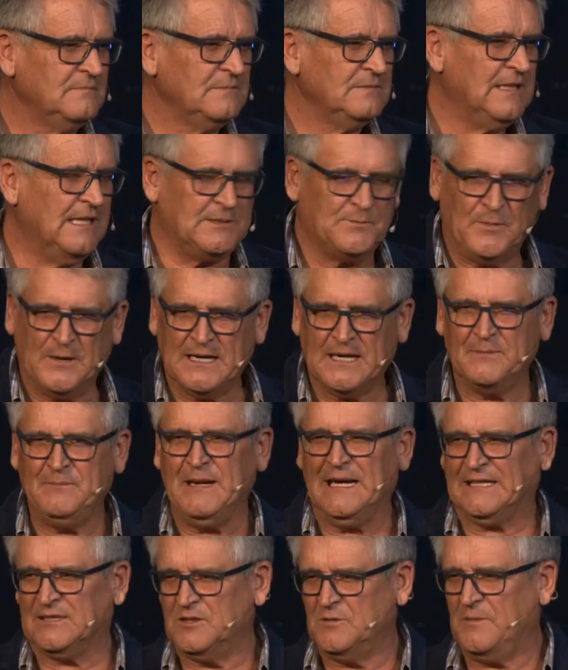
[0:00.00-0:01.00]
Let's bring it
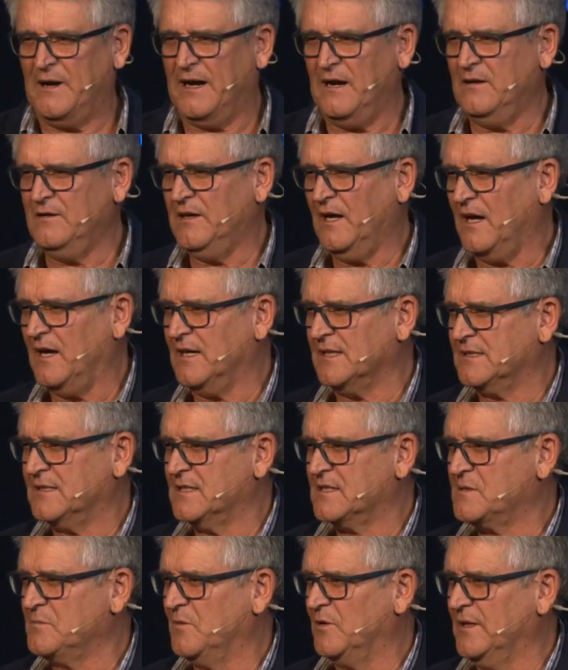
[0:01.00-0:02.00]
back to my own heart
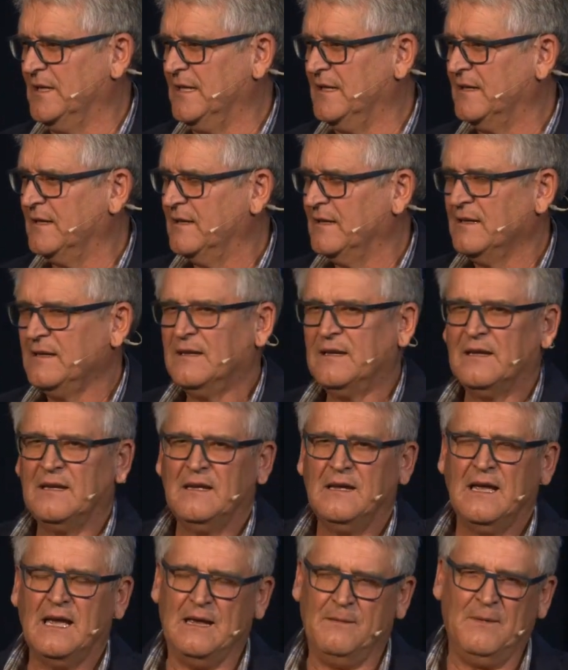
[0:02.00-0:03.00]
this morning.
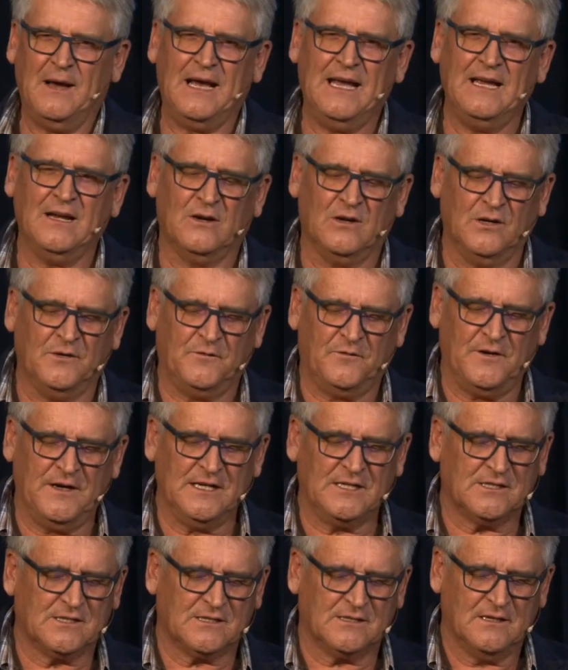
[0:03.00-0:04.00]
Am I a good
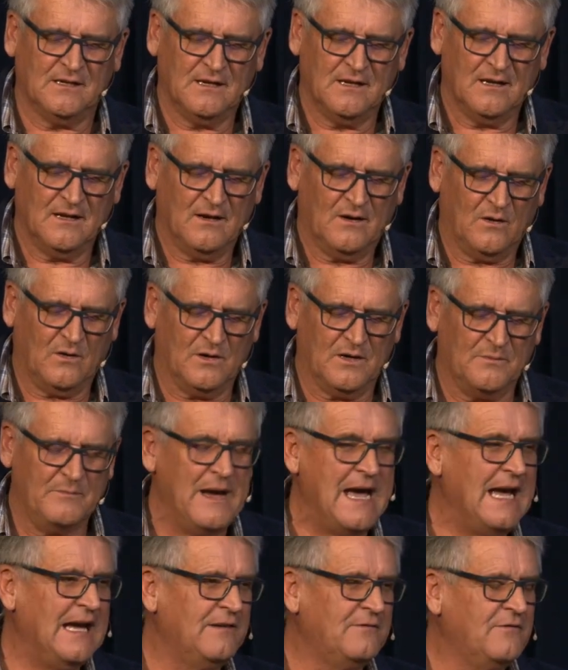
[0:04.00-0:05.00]
fish? Or a
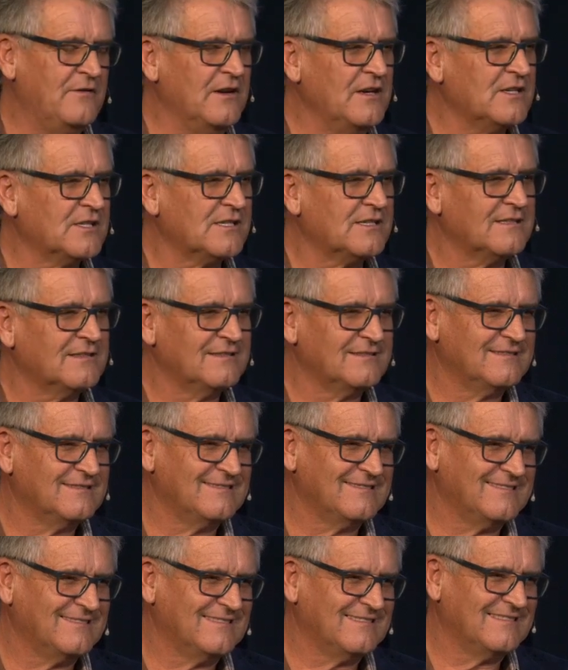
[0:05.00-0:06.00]
bad fish?
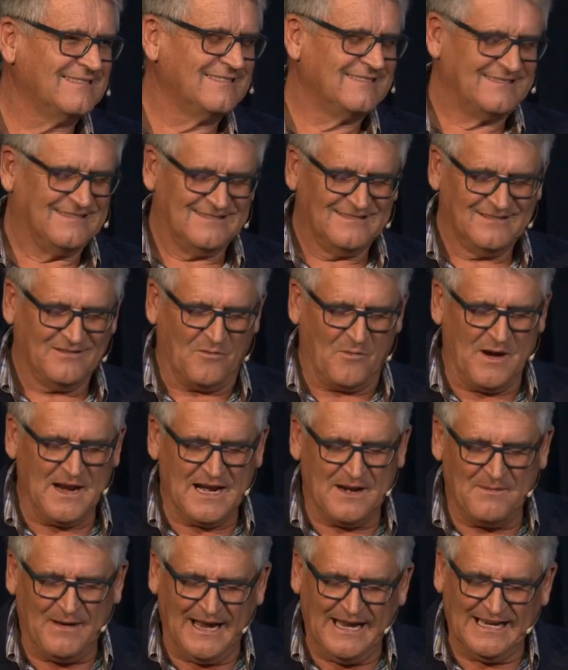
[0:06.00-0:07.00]
Where
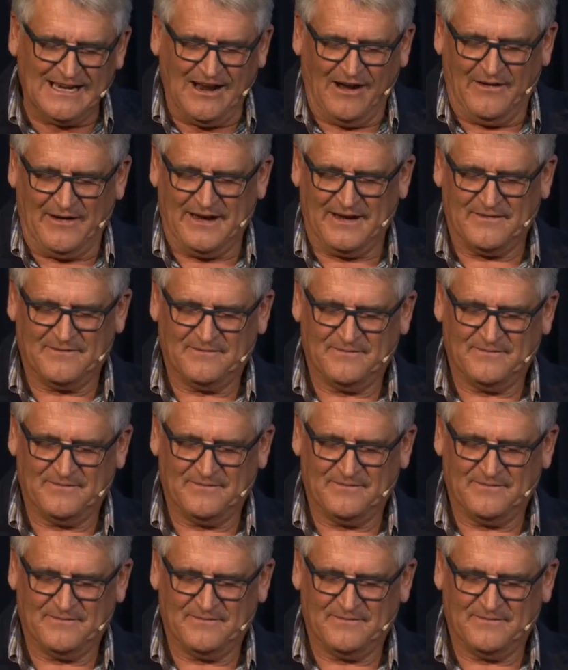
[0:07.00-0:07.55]
am I going?